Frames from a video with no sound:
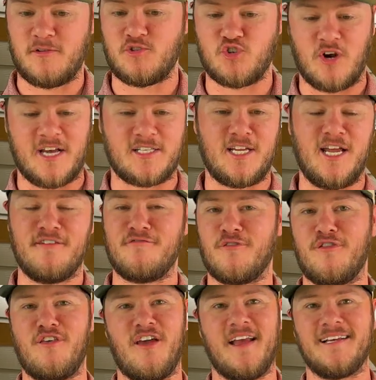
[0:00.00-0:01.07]
dressing for
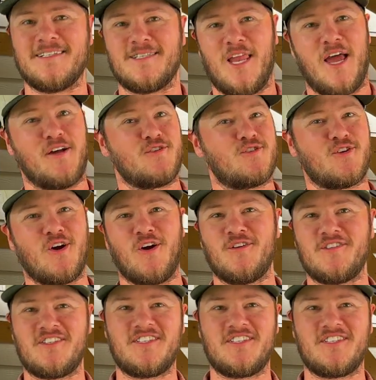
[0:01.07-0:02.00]
things like skirt